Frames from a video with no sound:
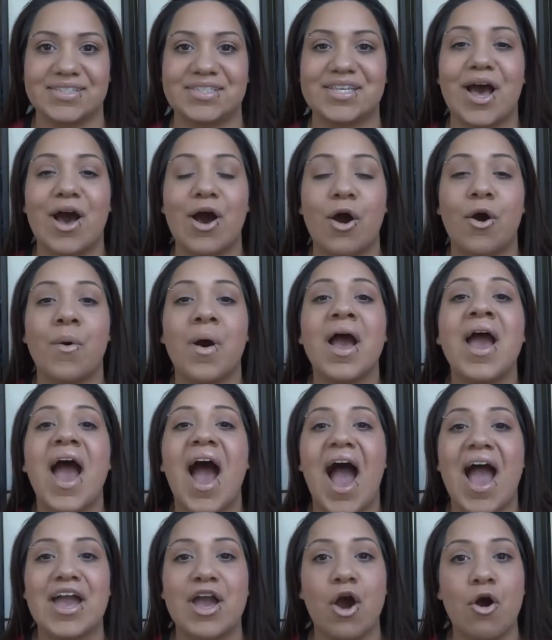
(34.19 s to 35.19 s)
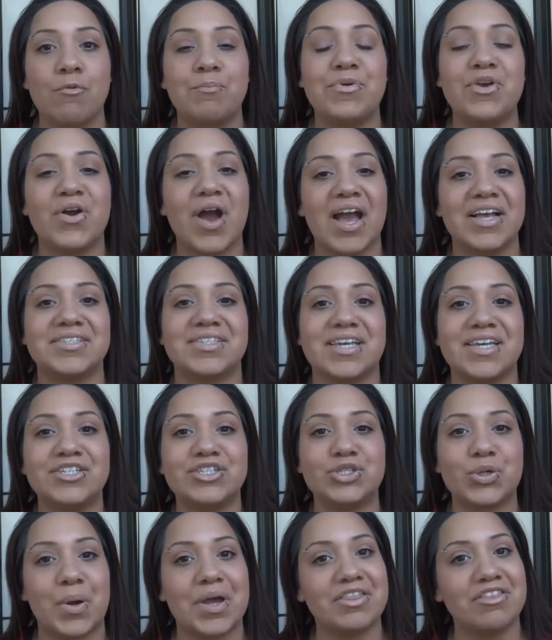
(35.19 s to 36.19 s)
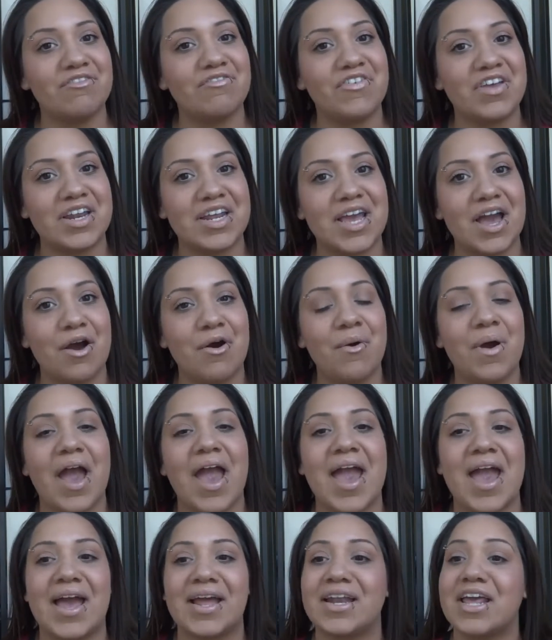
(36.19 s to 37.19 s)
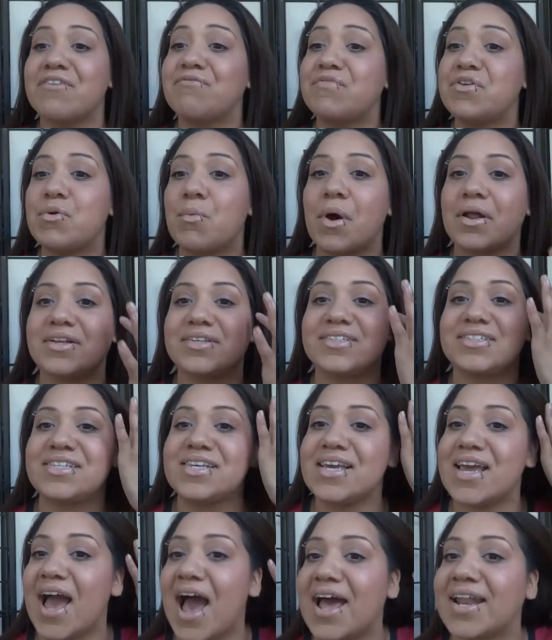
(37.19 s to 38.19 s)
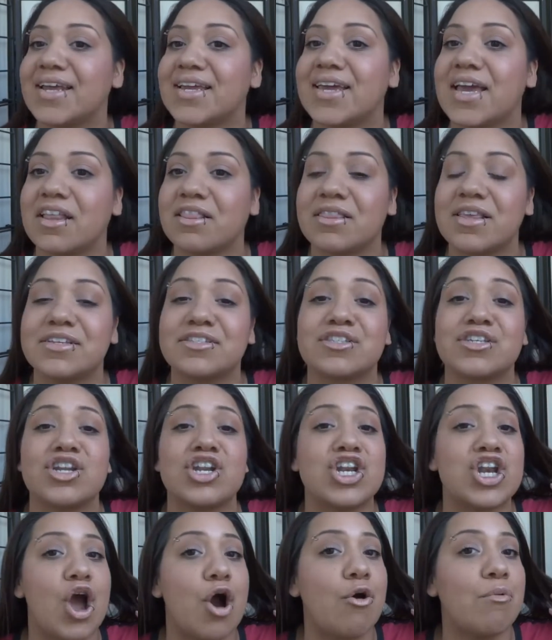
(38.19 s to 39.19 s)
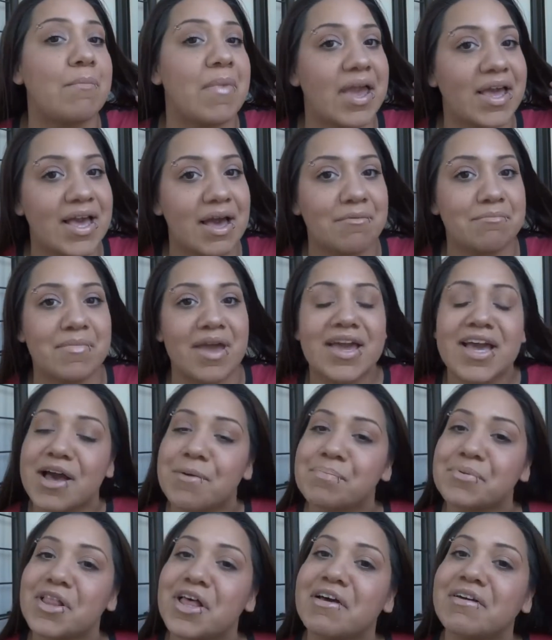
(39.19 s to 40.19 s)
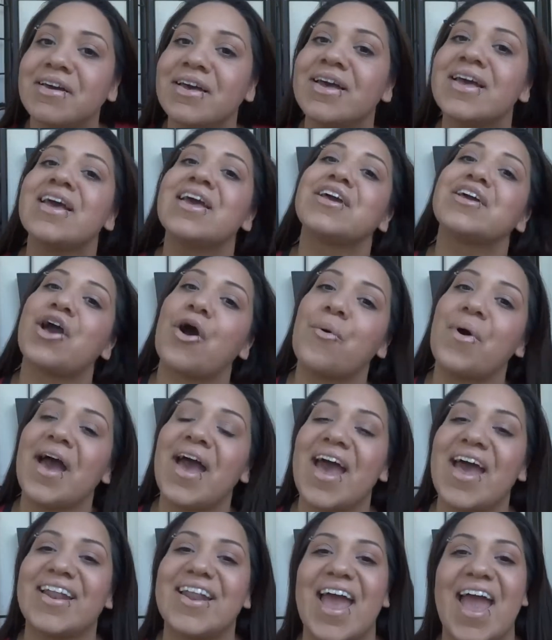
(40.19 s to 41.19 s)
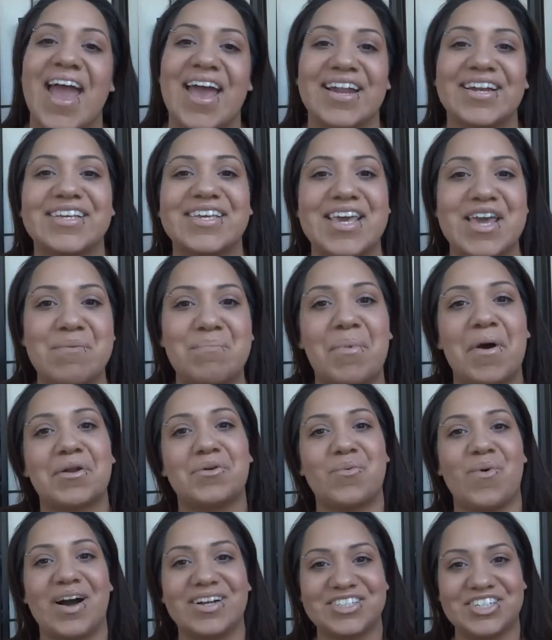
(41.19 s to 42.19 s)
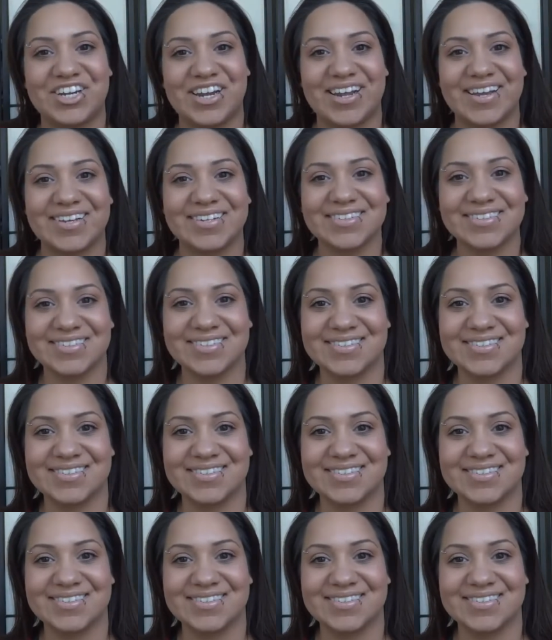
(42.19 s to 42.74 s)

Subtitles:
So I hope you guys enjoy the video, and if you want to see how to get this no makeup look, go ahead and keep on watching.